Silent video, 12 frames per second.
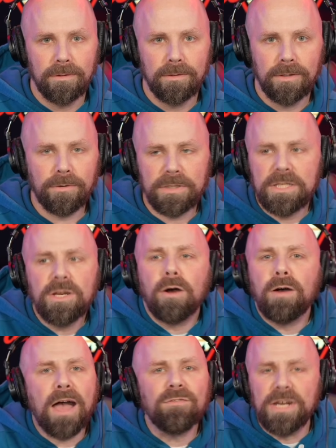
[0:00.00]
There is no
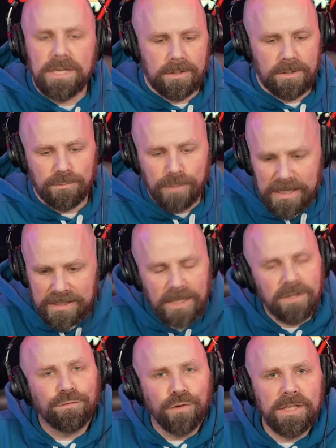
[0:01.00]
evidence based on
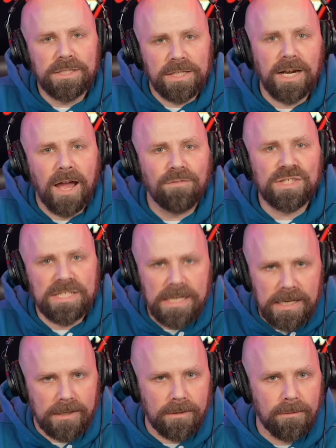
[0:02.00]
the footage that I've
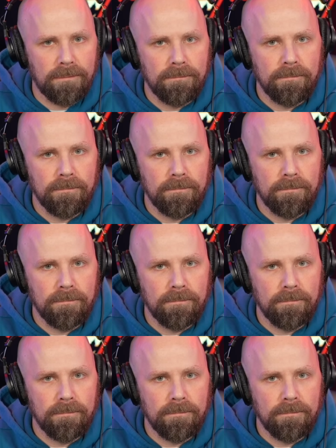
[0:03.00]
seen